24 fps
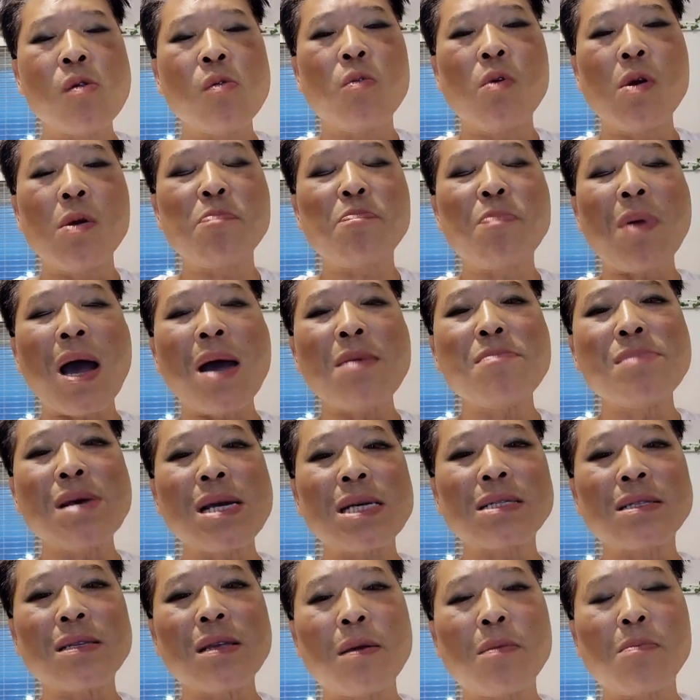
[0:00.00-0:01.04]
By
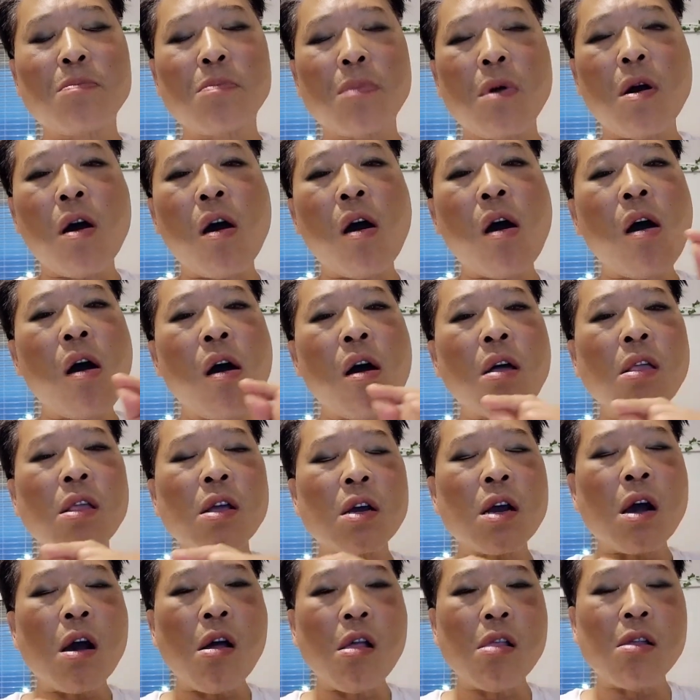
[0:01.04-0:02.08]
mixing all the
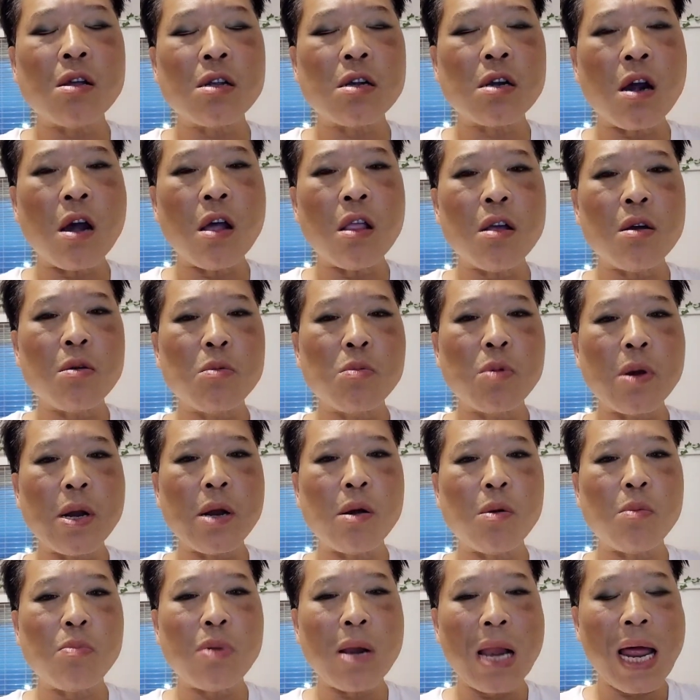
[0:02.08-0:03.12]
color in the color wheel,
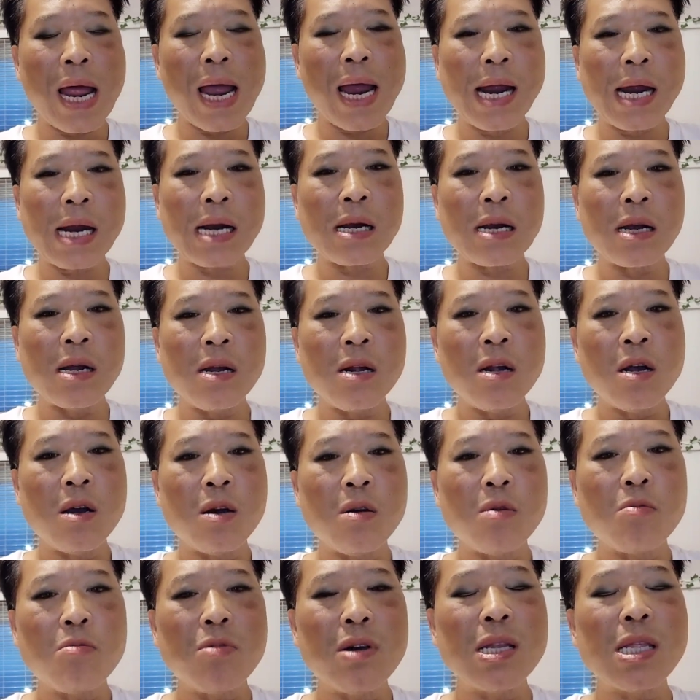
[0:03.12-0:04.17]
black,
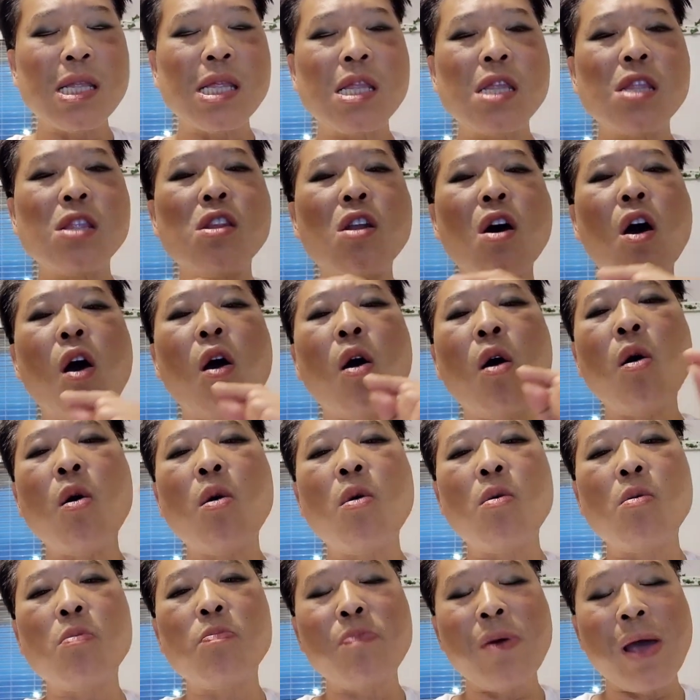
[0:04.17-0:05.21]
with
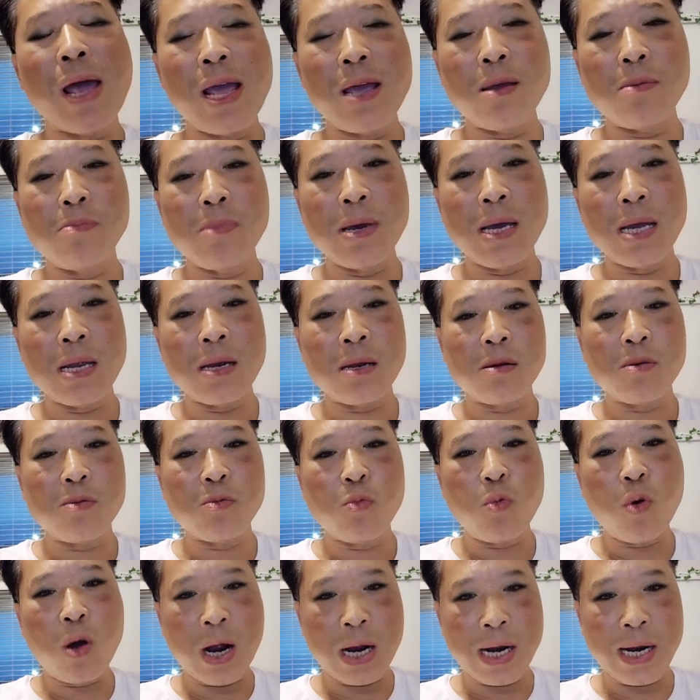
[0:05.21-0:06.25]
no pigment,
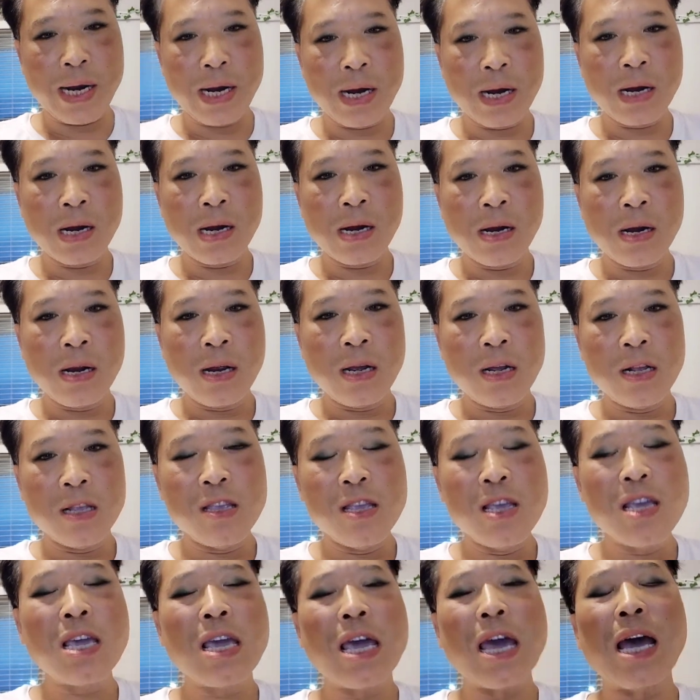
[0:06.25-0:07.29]
white,
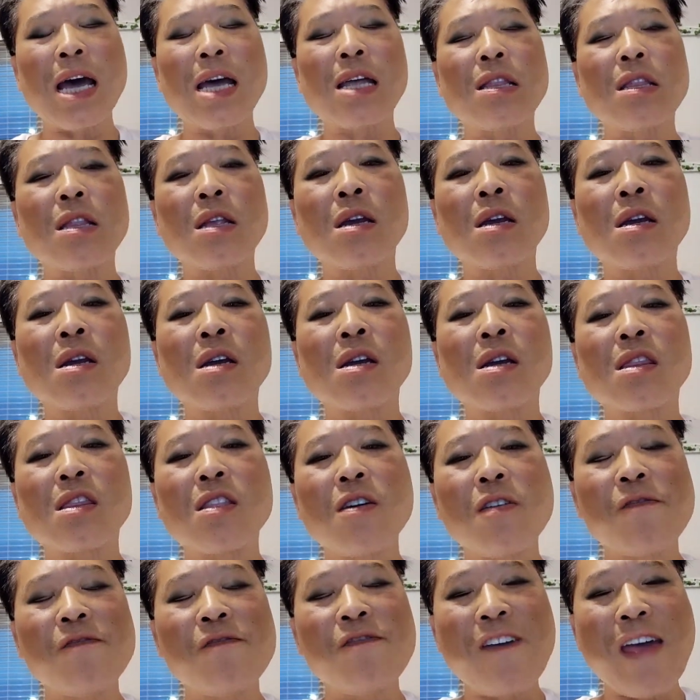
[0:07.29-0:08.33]
you get the
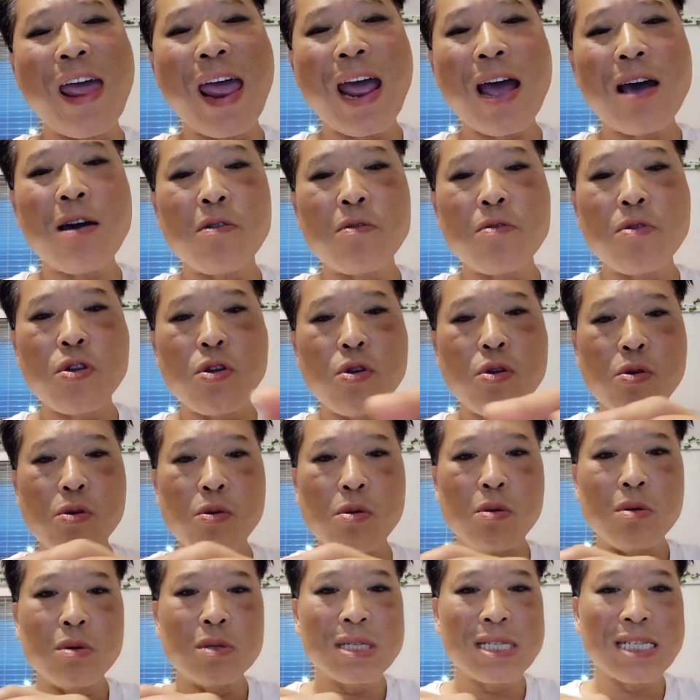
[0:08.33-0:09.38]

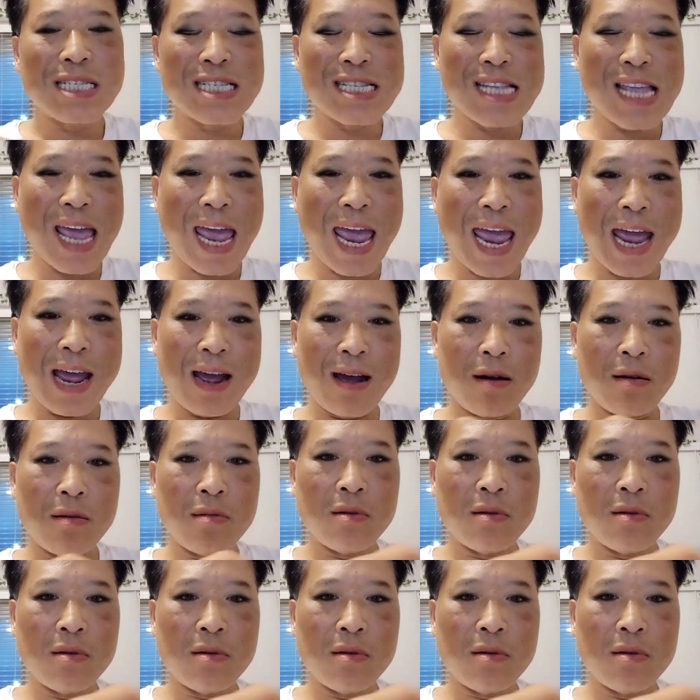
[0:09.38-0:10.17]
value scale,